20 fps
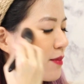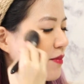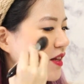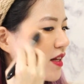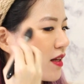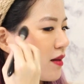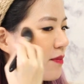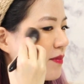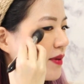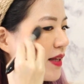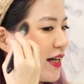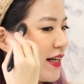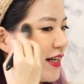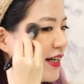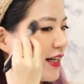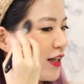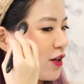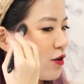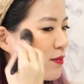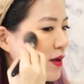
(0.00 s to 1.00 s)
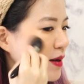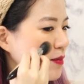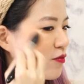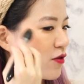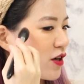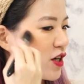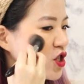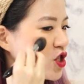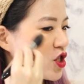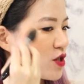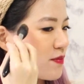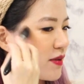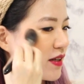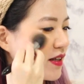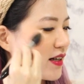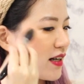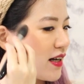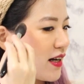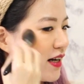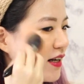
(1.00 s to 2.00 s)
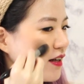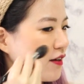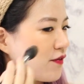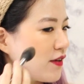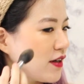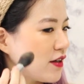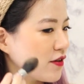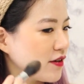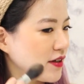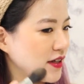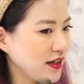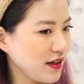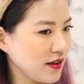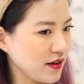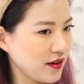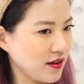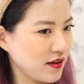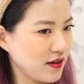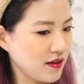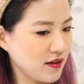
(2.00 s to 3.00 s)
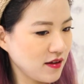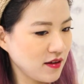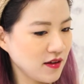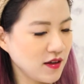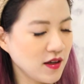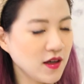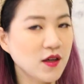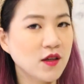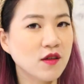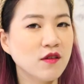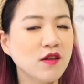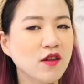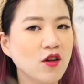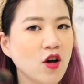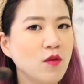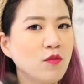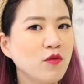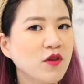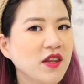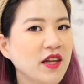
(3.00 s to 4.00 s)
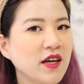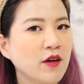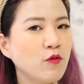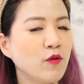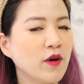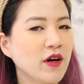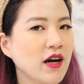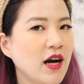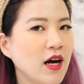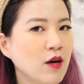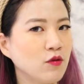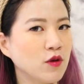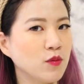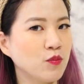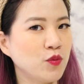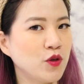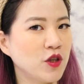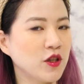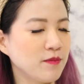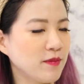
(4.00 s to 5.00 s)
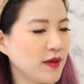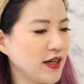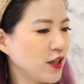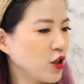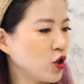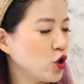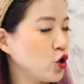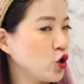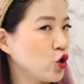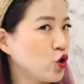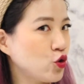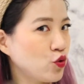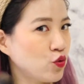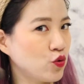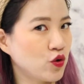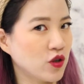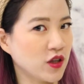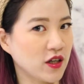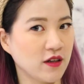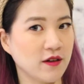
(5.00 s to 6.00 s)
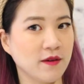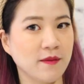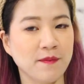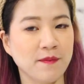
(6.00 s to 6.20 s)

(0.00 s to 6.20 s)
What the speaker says: I'm still blending into my brush, but kind of underneath. So it's almost like where I will put my contour.